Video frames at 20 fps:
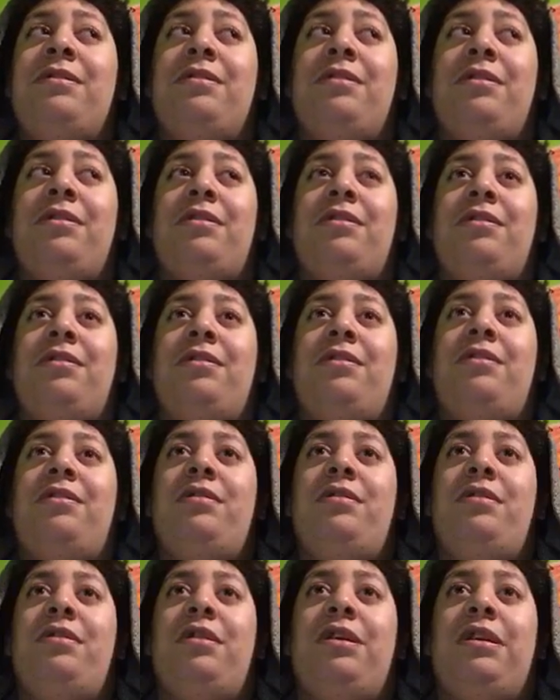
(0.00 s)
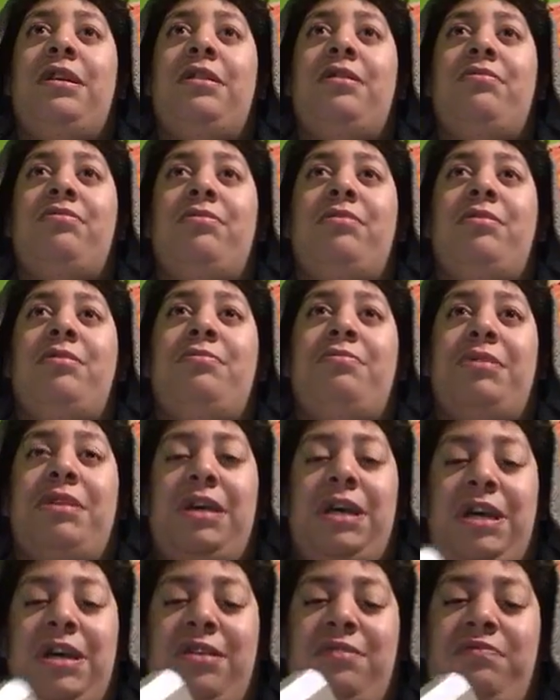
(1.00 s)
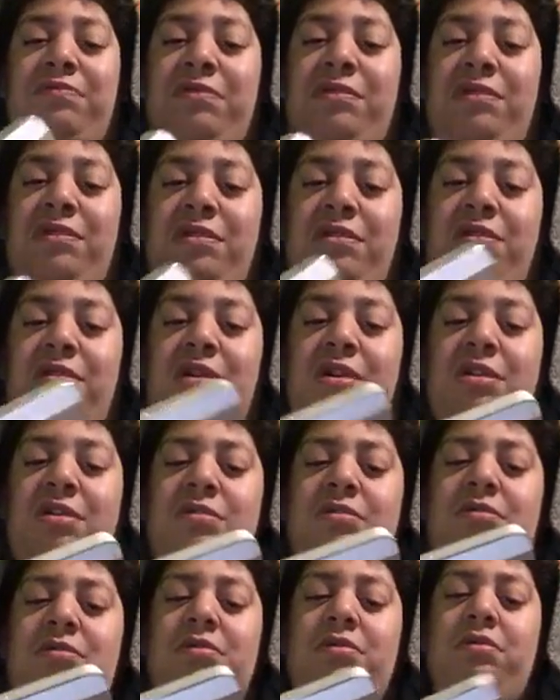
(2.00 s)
Like, really, I just want to be happy and not